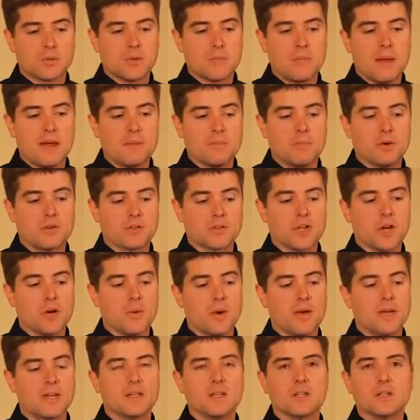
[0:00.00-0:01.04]
where the paintballs
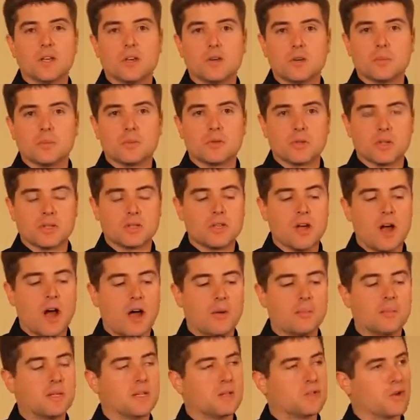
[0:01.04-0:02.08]
go in. You load them through the
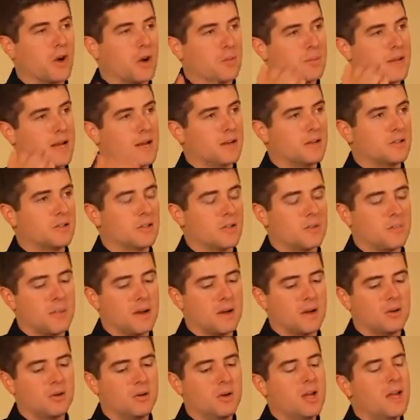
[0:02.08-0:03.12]
top, they drop down into the
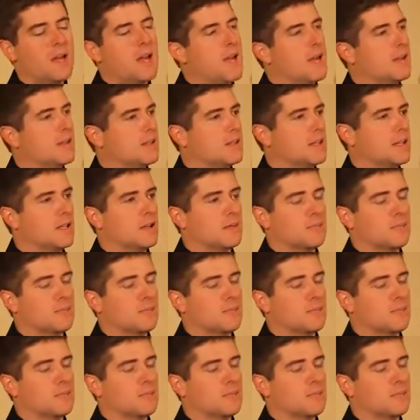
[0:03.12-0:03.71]
barrel, and then the